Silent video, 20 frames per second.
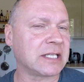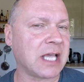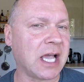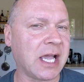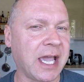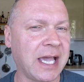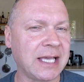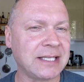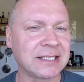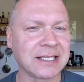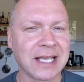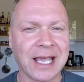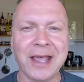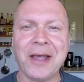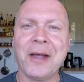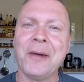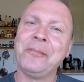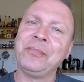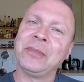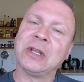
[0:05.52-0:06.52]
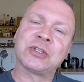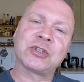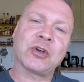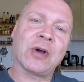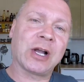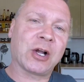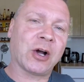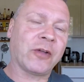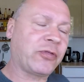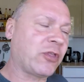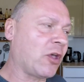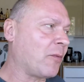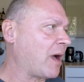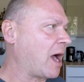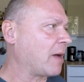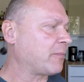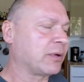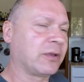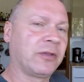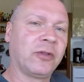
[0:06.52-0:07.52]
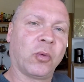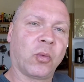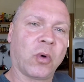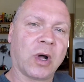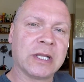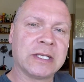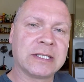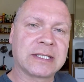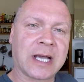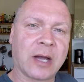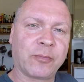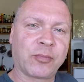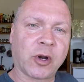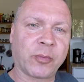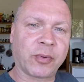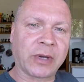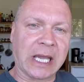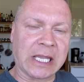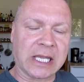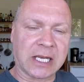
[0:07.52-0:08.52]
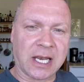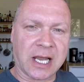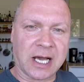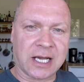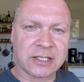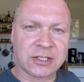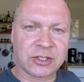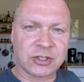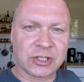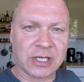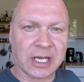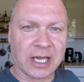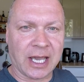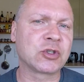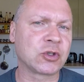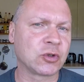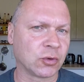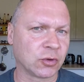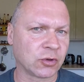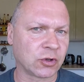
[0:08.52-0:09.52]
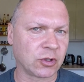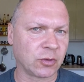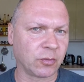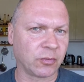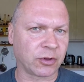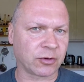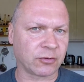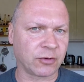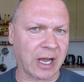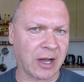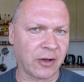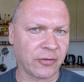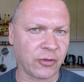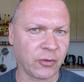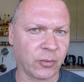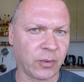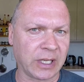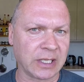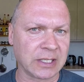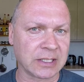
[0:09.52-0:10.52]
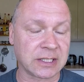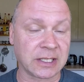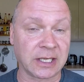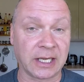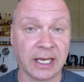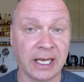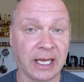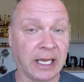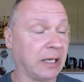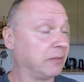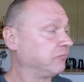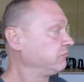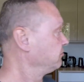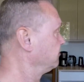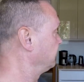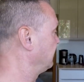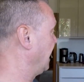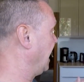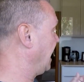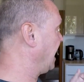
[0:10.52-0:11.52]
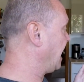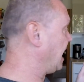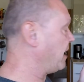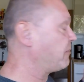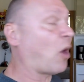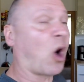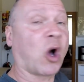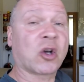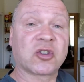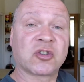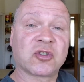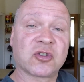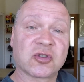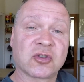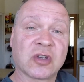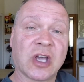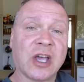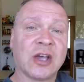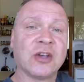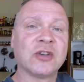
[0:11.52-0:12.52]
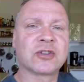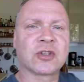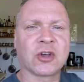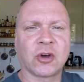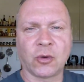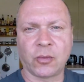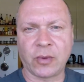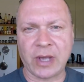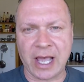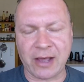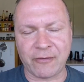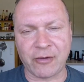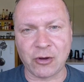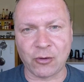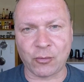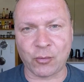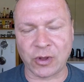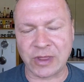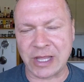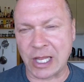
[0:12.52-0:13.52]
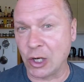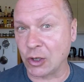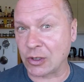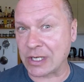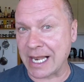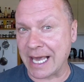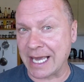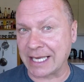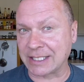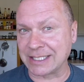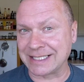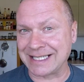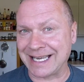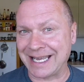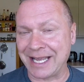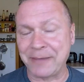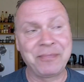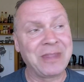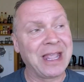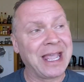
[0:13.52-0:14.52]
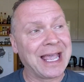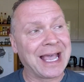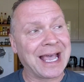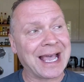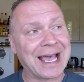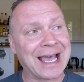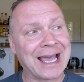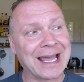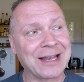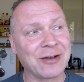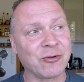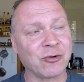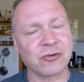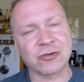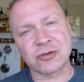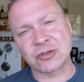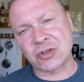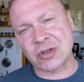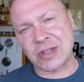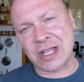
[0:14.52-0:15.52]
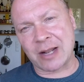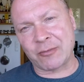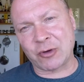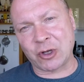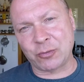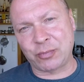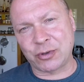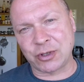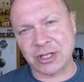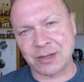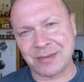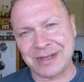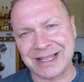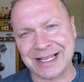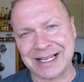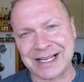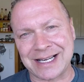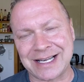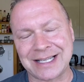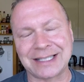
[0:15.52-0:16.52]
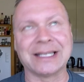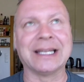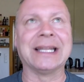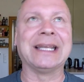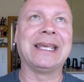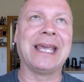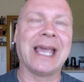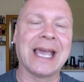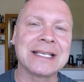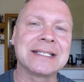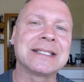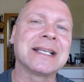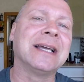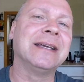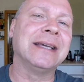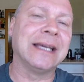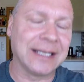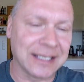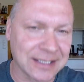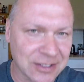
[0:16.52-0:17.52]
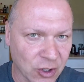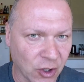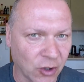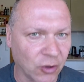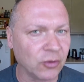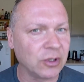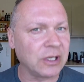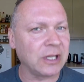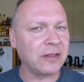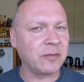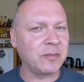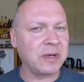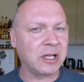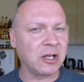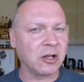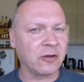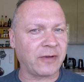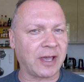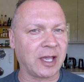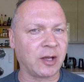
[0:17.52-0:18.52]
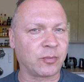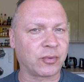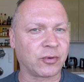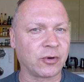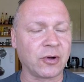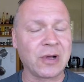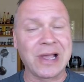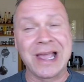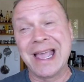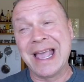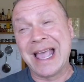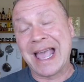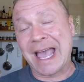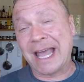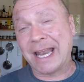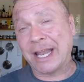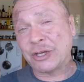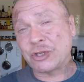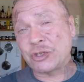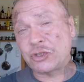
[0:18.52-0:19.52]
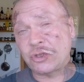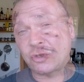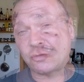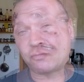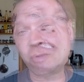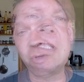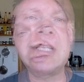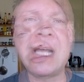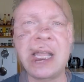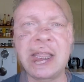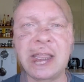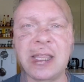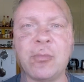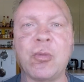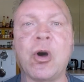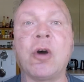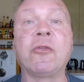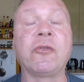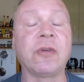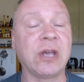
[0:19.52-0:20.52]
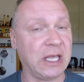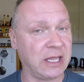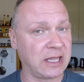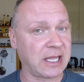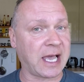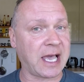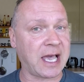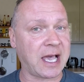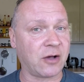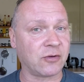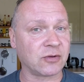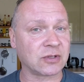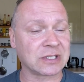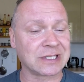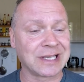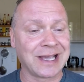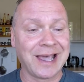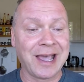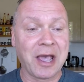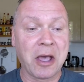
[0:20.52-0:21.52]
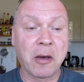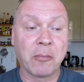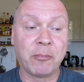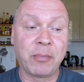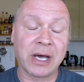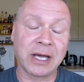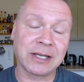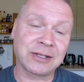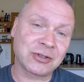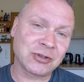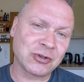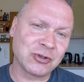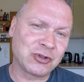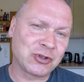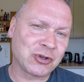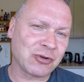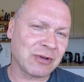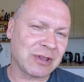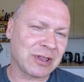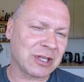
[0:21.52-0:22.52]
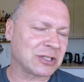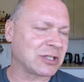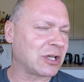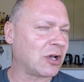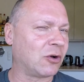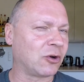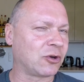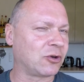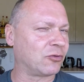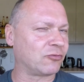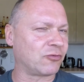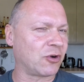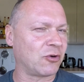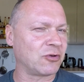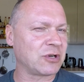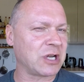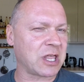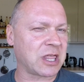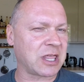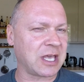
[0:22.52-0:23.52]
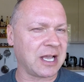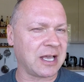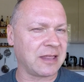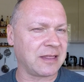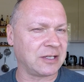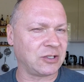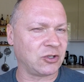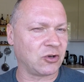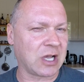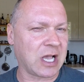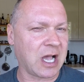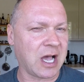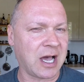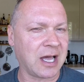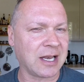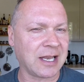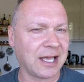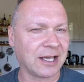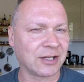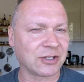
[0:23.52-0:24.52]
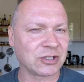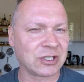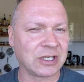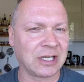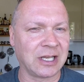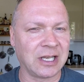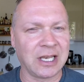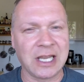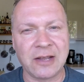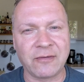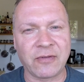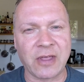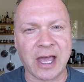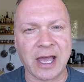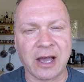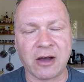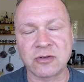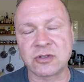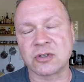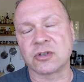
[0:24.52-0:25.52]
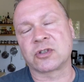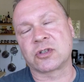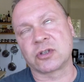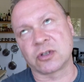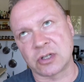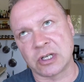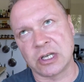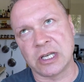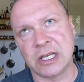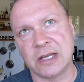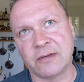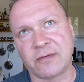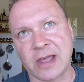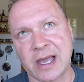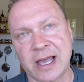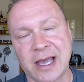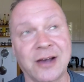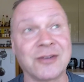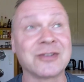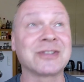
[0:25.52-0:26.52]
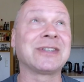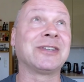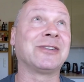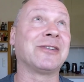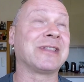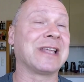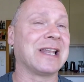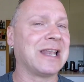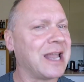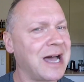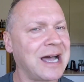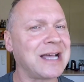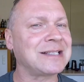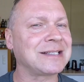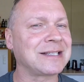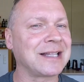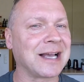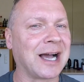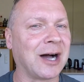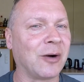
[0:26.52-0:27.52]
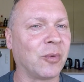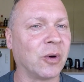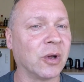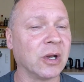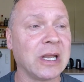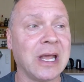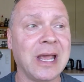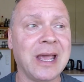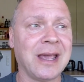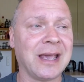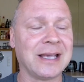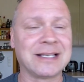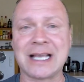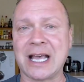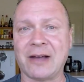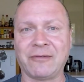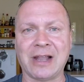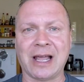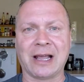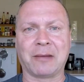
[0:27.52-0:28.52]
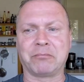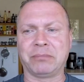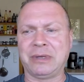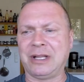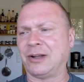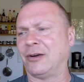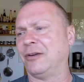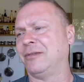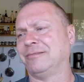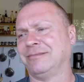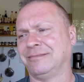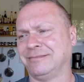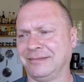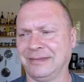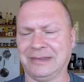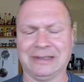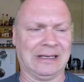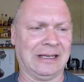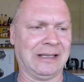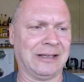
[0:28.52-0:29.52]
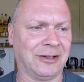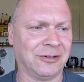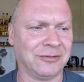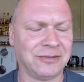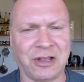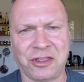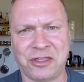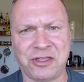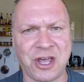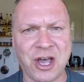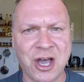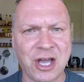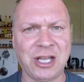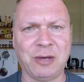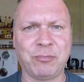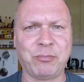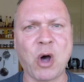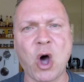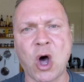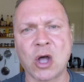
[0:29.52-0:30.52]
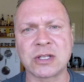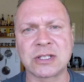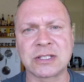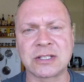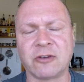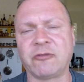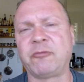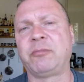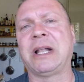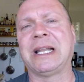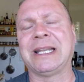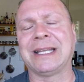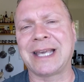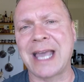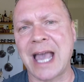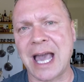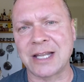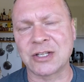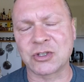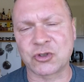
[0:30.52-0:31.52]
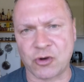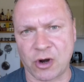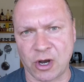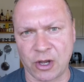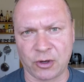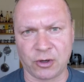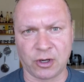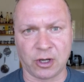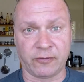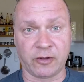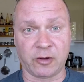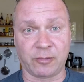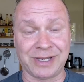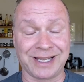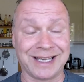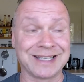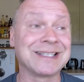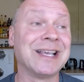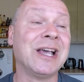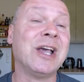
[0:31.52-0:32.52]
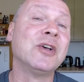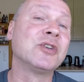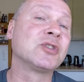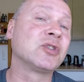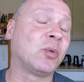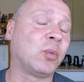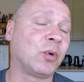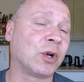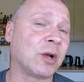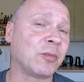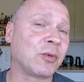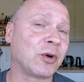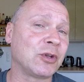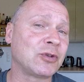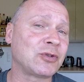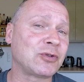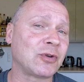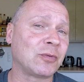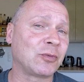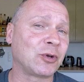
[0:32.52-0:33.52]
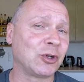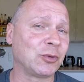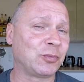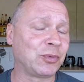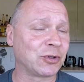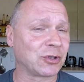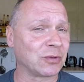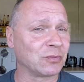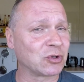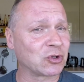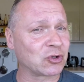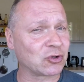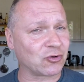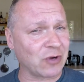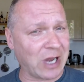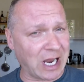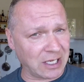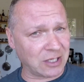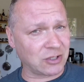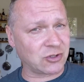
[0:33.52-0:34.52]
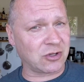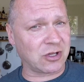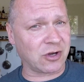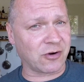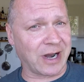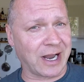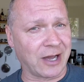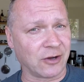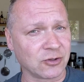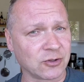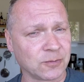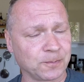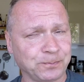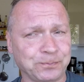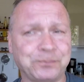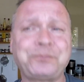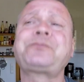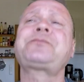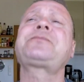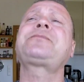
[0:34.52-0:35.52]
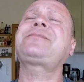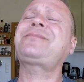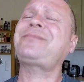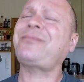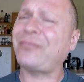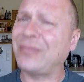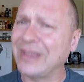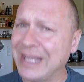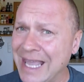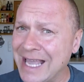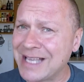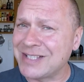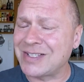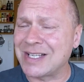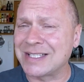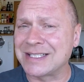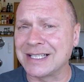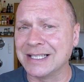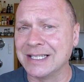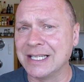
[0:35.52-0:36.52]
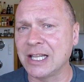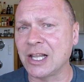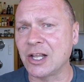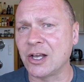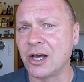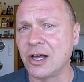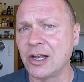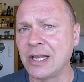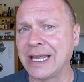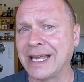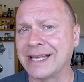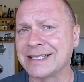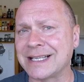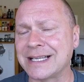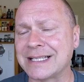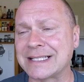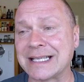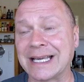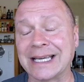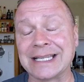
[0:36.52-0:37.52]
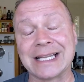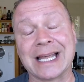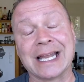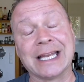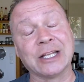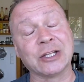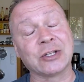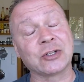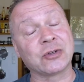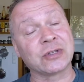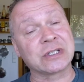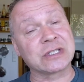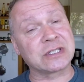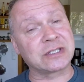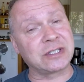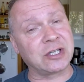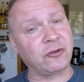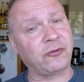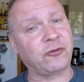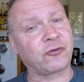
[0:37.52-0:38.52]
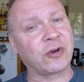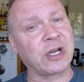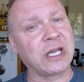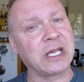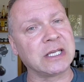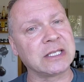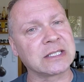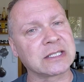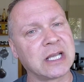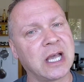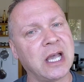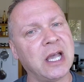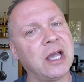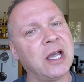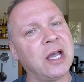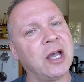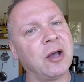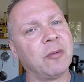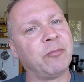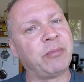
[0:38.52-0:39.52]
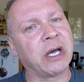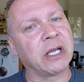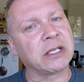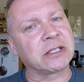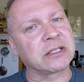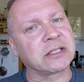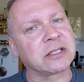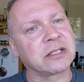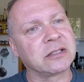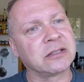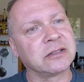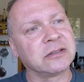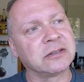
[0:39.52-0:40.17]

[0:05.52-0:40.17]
I guess. So I got them up, the ones I propagated last year, stored them throughout the winter in a box. So we have a look what they look like today, and also then I'm going to put them in the garden. Yes, it is only the middle of April, and I should start them off in the house. But during this whole corona thing and that you can't actually leave the house or shouldn't leave the house, you know, the last thing I want is have like, you know, I don't know, 30 pots of bloody cannas growing all over the place. So what I'm going to do, I'm going to put them straight into the ground. Yes, it's a little early, as I said, and it could still freeze, but